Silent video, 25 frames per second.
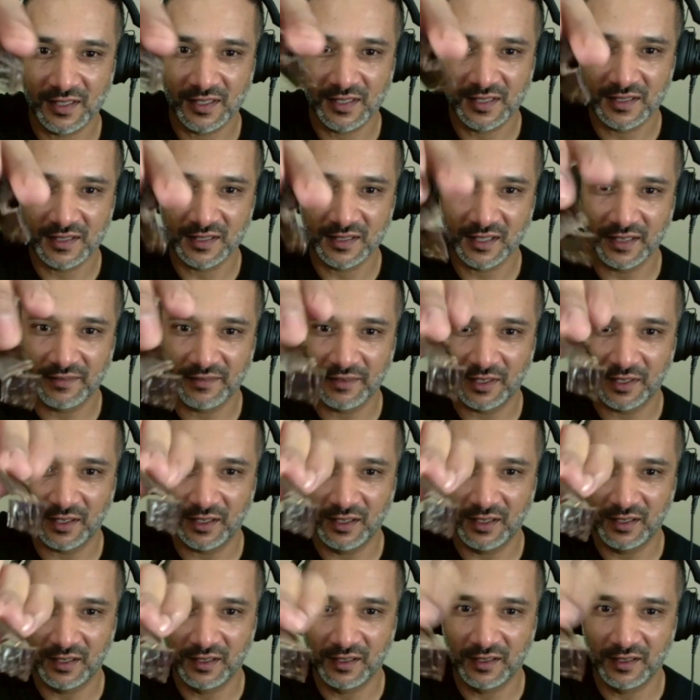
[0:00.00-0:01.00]
this is
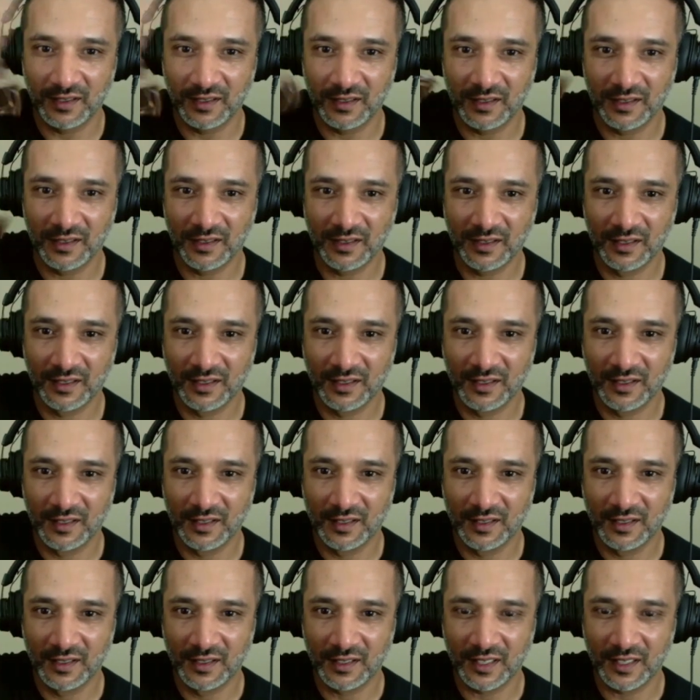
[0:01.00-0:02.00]
liver.
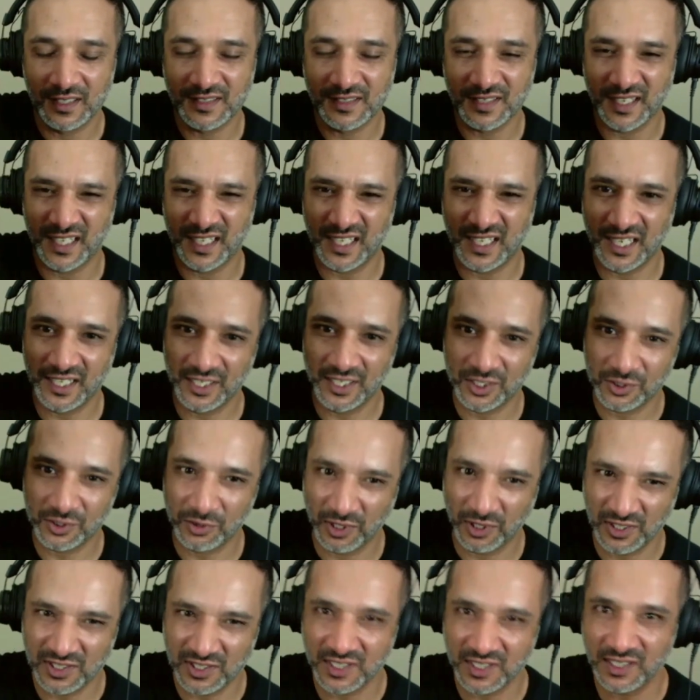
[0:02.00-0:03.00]
It's like kind of
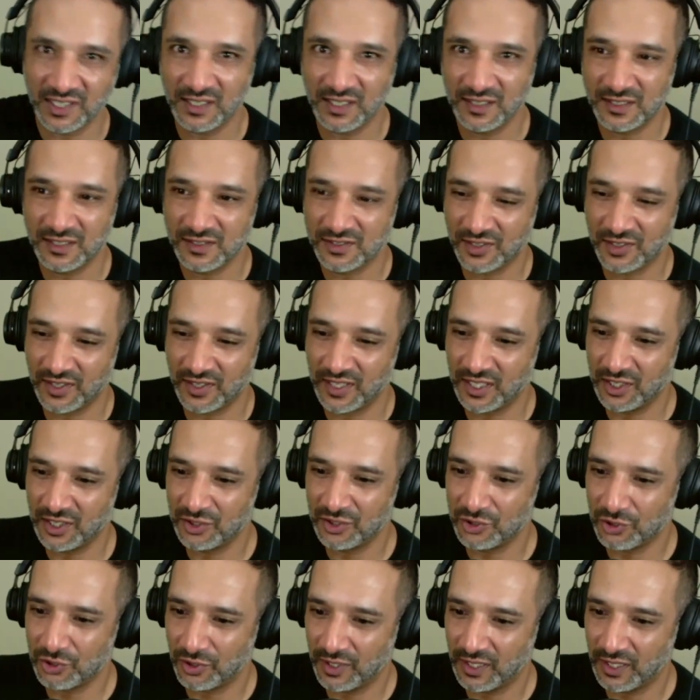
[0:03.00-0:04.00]
crunchy, so they
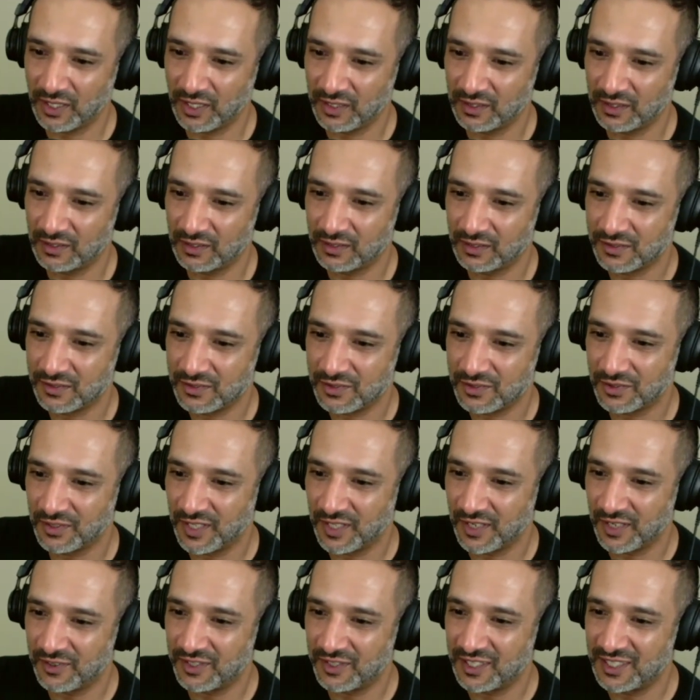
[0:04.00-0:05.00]
enjoy it. So
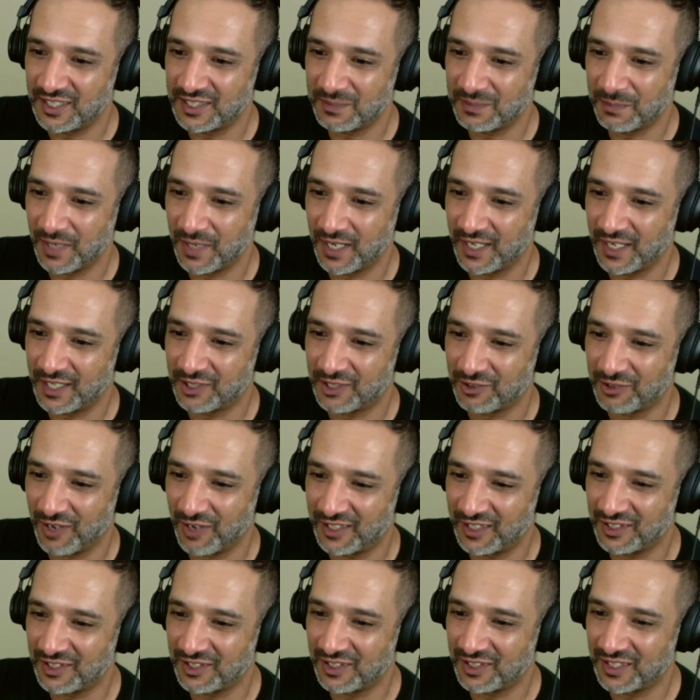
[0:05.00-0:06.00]
now I need to buy a
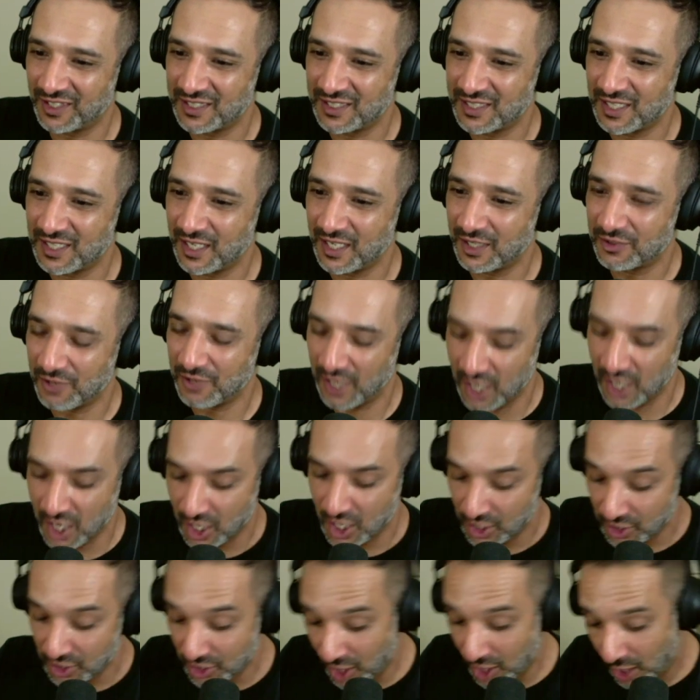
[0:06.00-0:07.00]
grinder and a dehydrator.
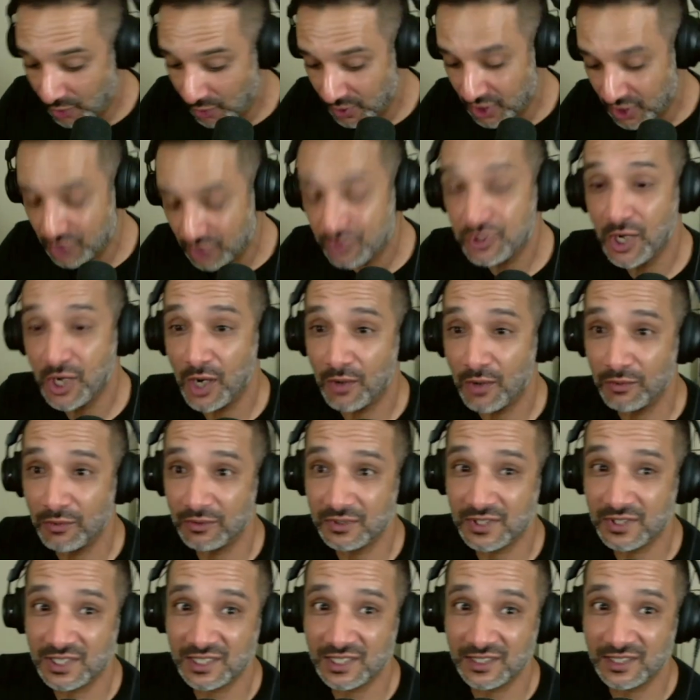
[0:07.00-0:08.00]
No, you
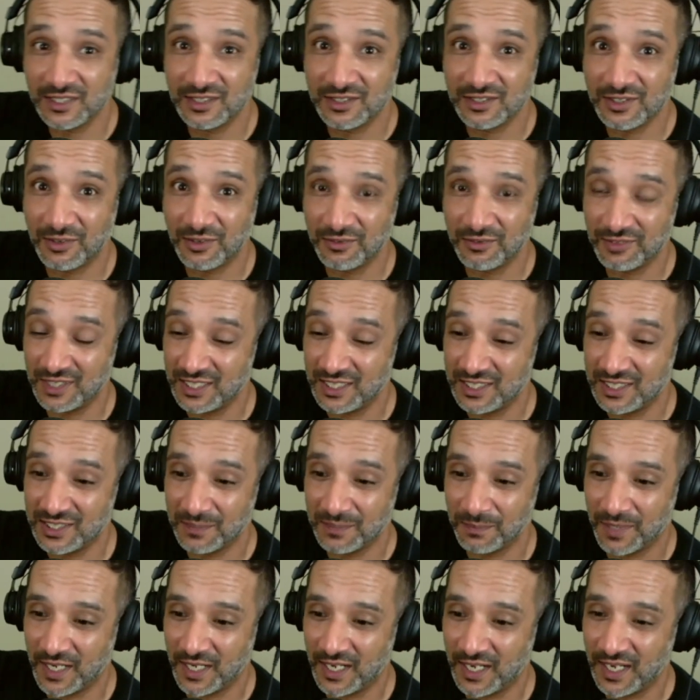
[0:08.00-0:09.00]
don't. You don't need to
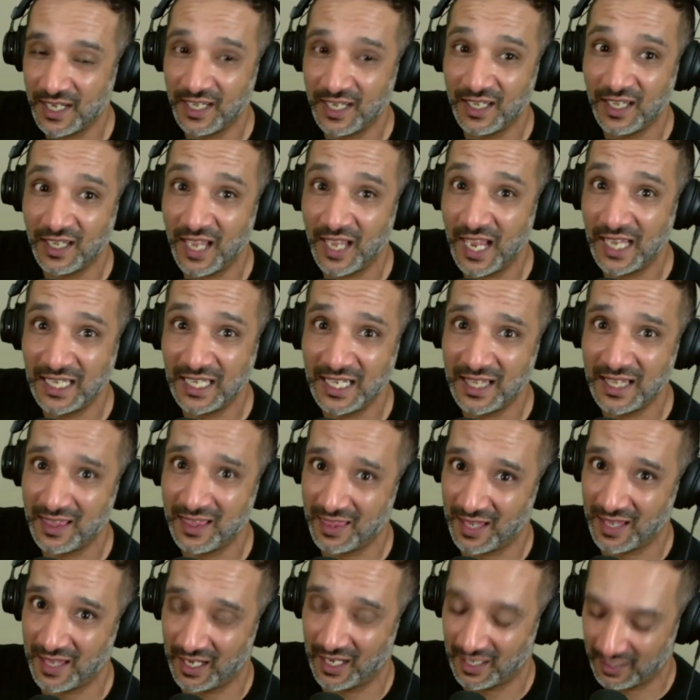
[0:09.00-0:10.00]
buy
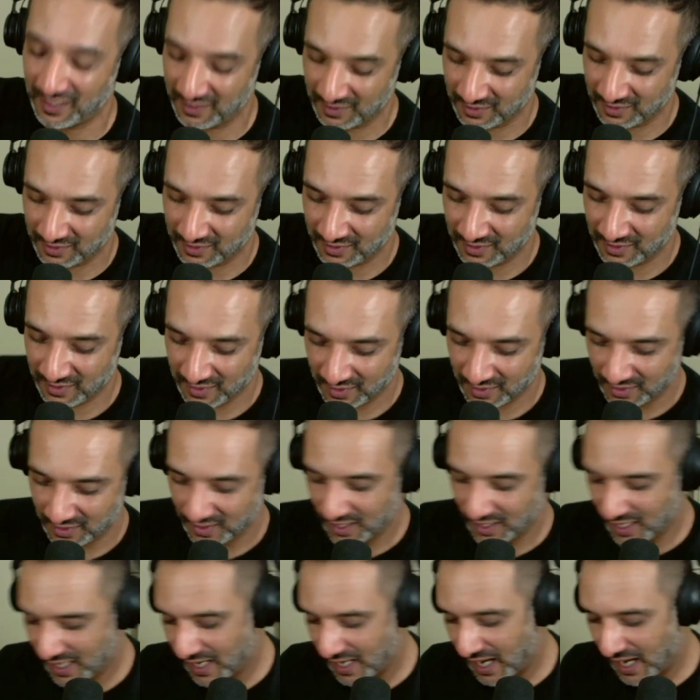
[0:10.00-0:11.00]
anything.
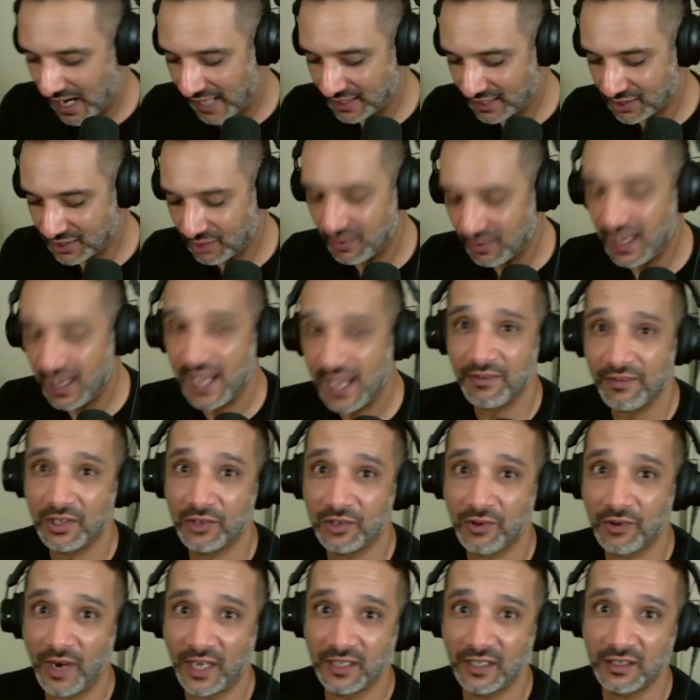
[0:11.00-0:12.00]
I don't have a
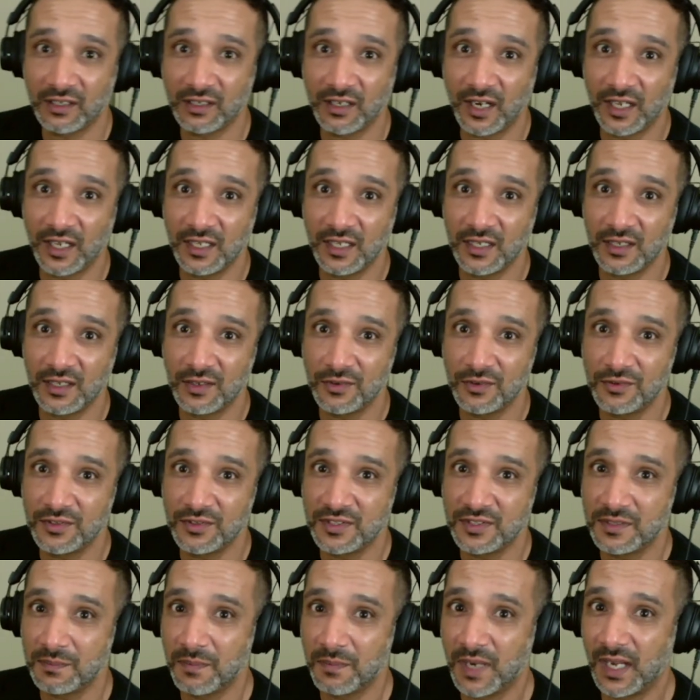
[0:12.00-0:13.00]
grinder. I
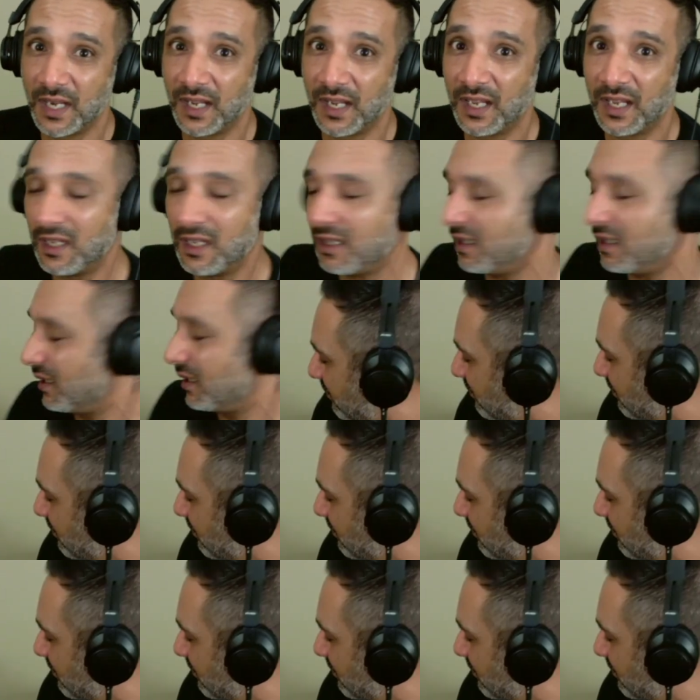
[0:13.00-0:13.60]
used my